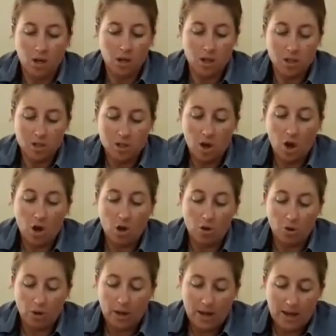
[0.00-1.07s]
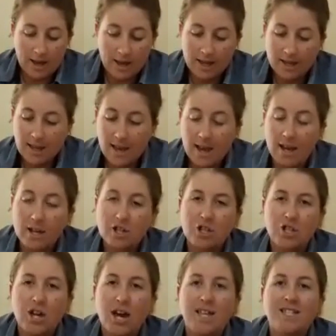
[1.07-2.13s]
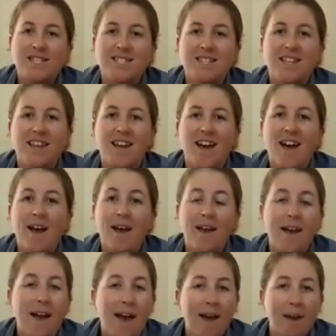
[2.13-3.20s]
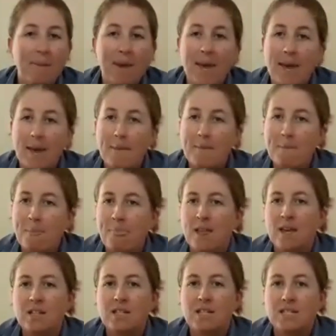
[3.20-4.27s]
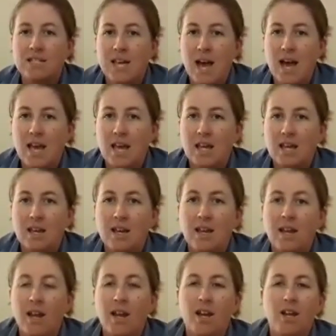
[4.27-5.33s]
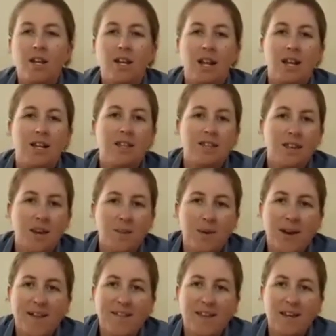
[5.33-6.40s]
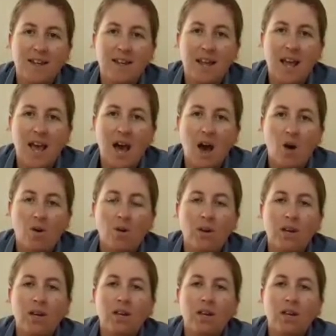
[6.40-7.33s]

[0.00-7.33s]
So yeah, just came here to say you need to think about that now.